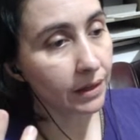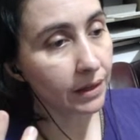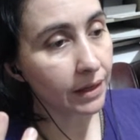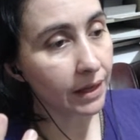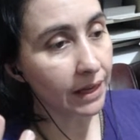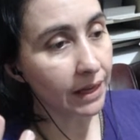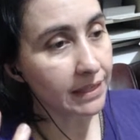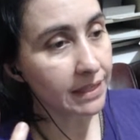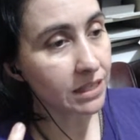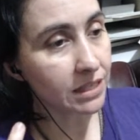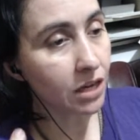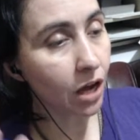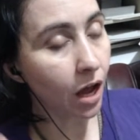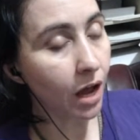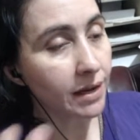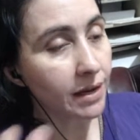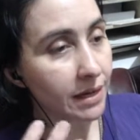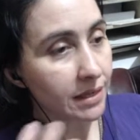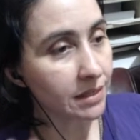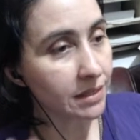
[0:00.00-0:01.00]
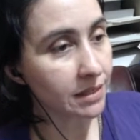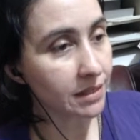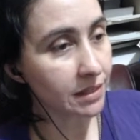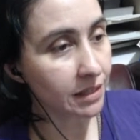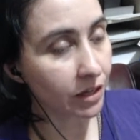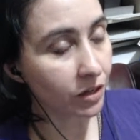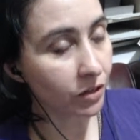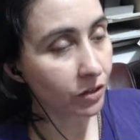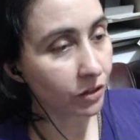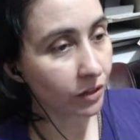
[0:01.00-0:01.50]
it's not
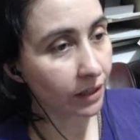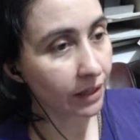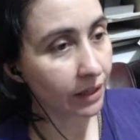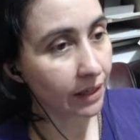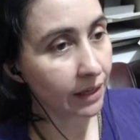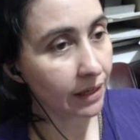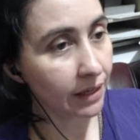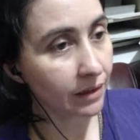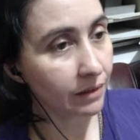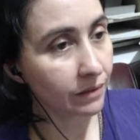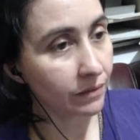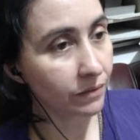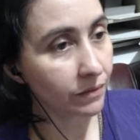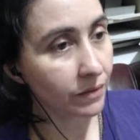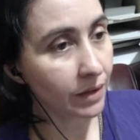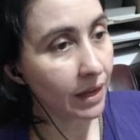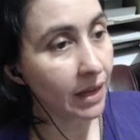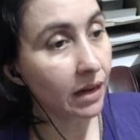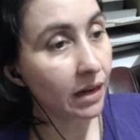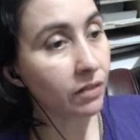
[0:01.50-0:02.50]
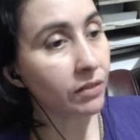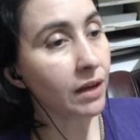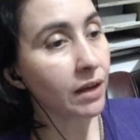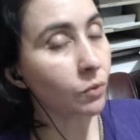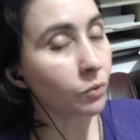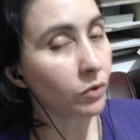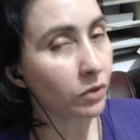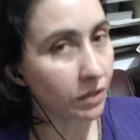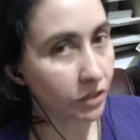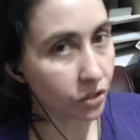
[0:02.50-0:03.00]
necessarily anything
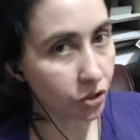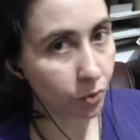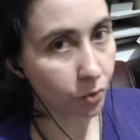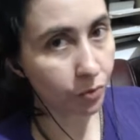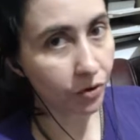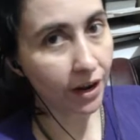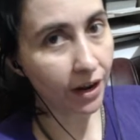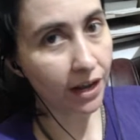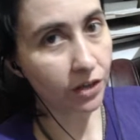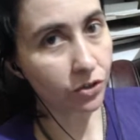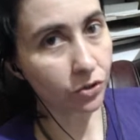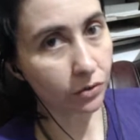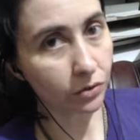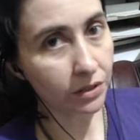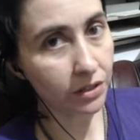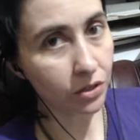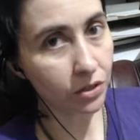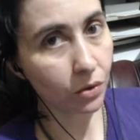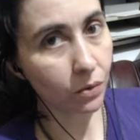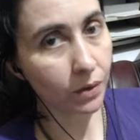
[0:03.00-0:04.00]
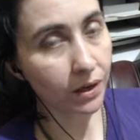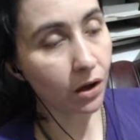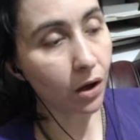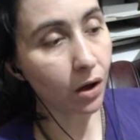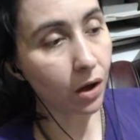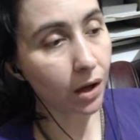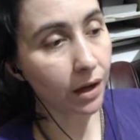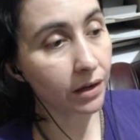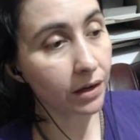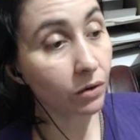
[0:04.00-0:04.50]
really supernatural is going
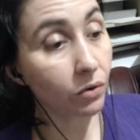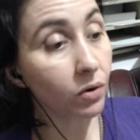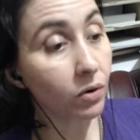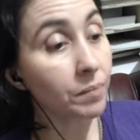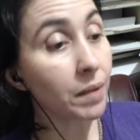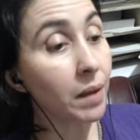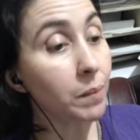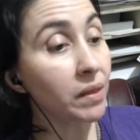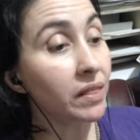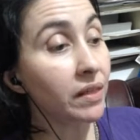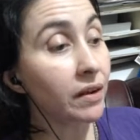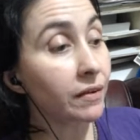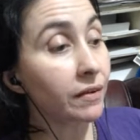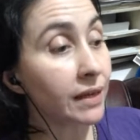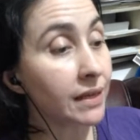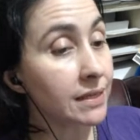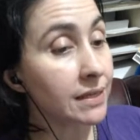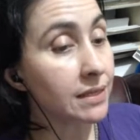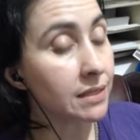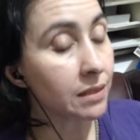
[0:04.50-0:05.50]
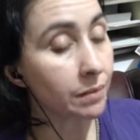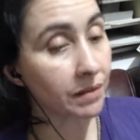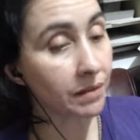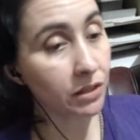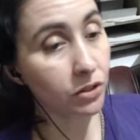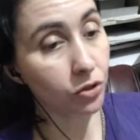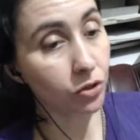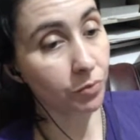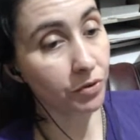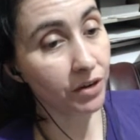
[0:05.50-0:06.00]
on. Or maybe there is something
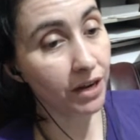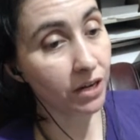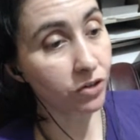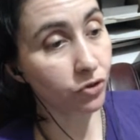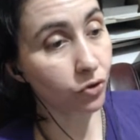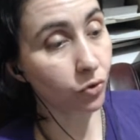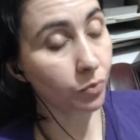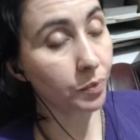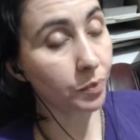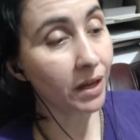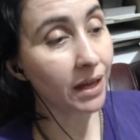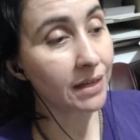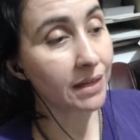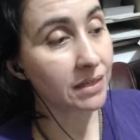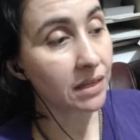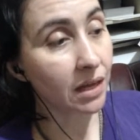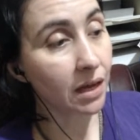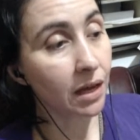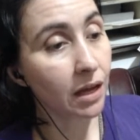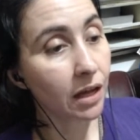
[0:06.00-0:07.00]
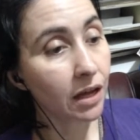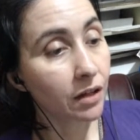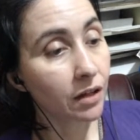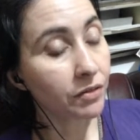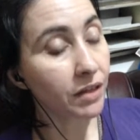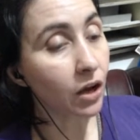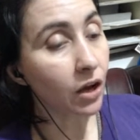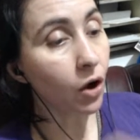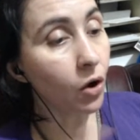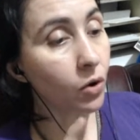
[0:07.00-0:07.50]
supernatural, but
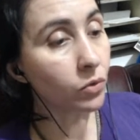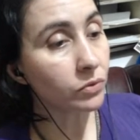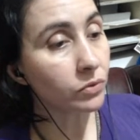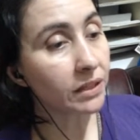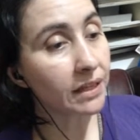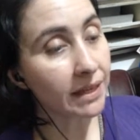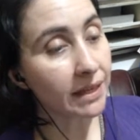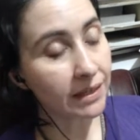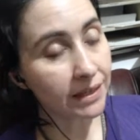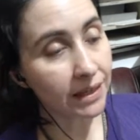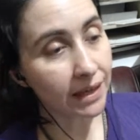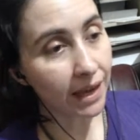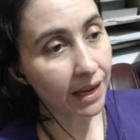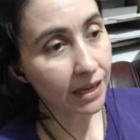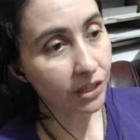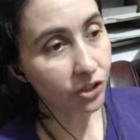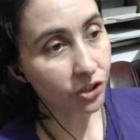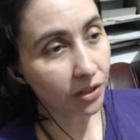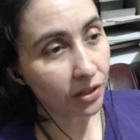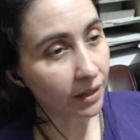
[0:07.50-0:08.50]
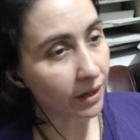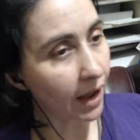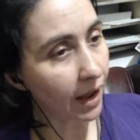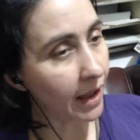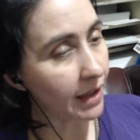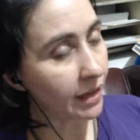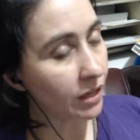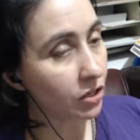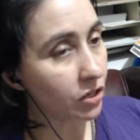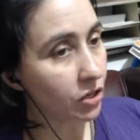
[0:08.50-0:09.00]
the only indication that I
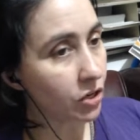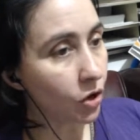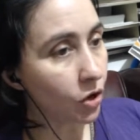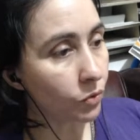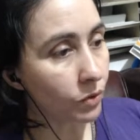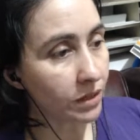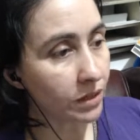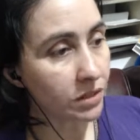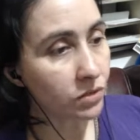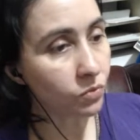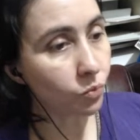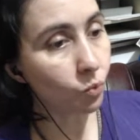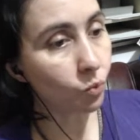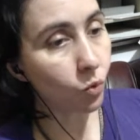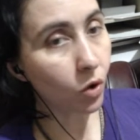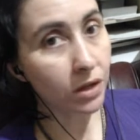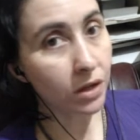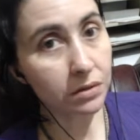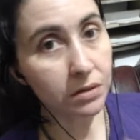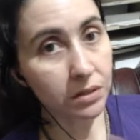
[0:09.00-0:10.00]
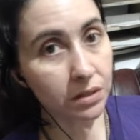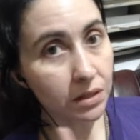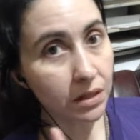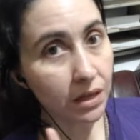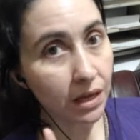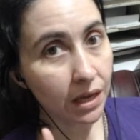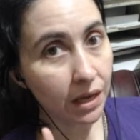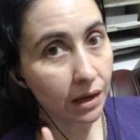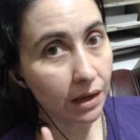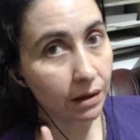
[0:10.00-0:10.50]
could notice was
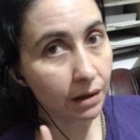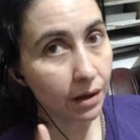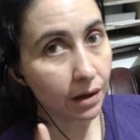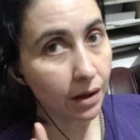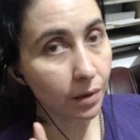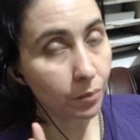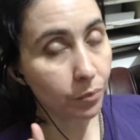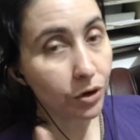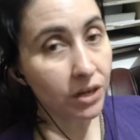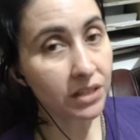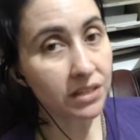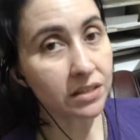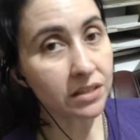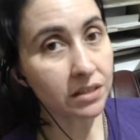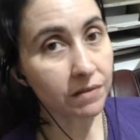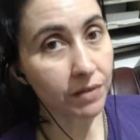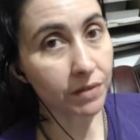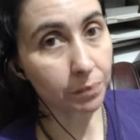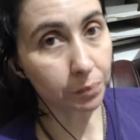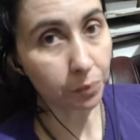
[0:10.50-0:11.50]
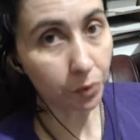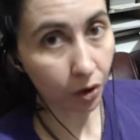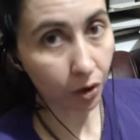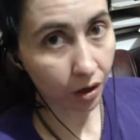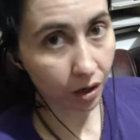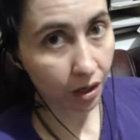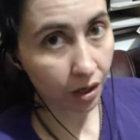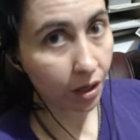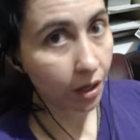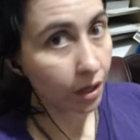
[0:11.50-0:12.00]
the presence of the
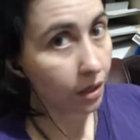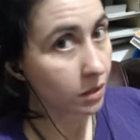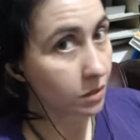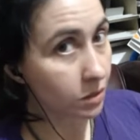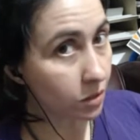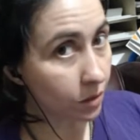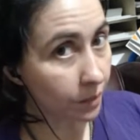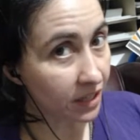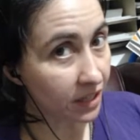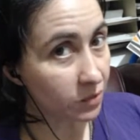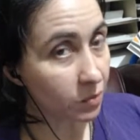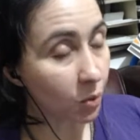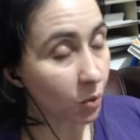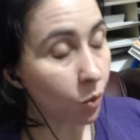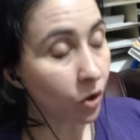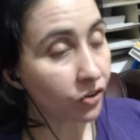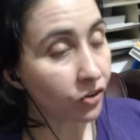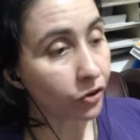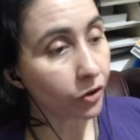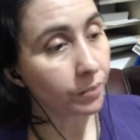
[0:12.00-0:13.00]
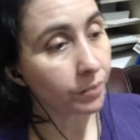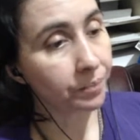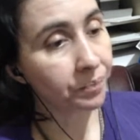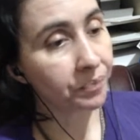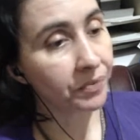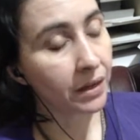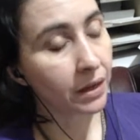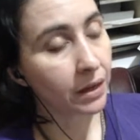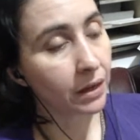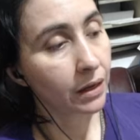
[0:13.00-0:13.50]
book. So it makes me wonder.
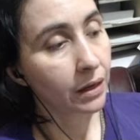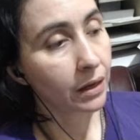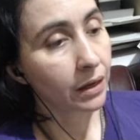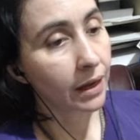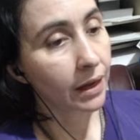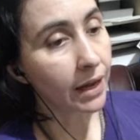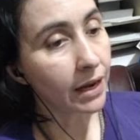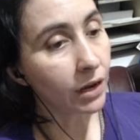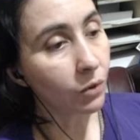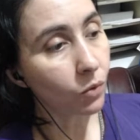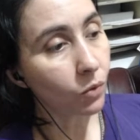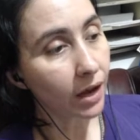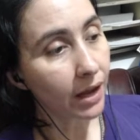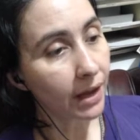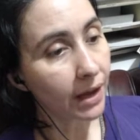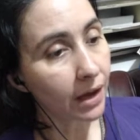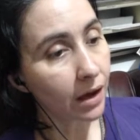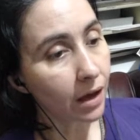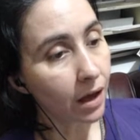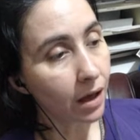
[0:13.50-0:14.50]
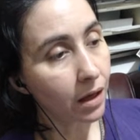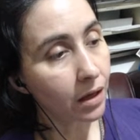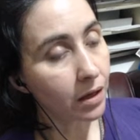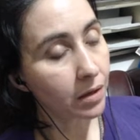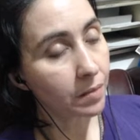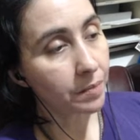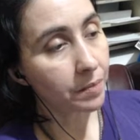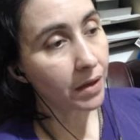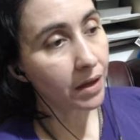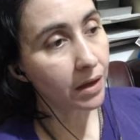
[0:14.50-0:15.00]
Anyway,
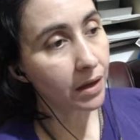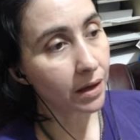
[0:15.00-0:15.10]
I'm